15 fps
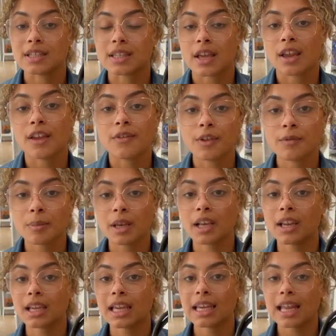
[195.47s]
So if you've been
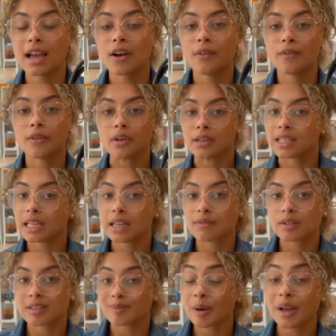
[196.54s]
looking out for a
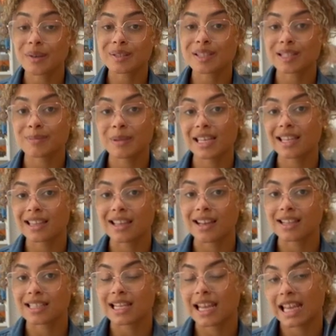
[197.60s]
Steven Sprouse Speedy
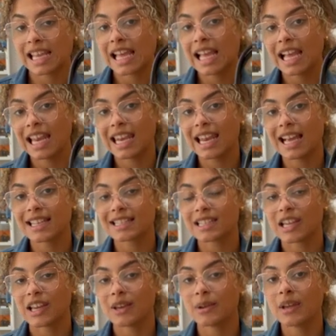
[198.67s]
30, let us
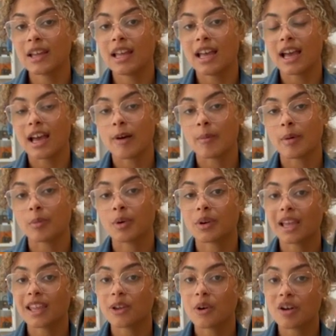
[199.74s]
know, and we'll
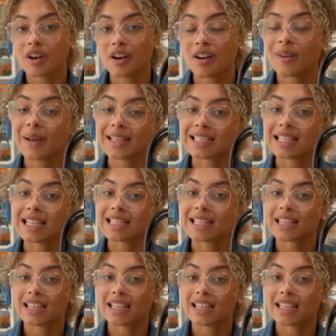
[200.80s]
get you on our request list.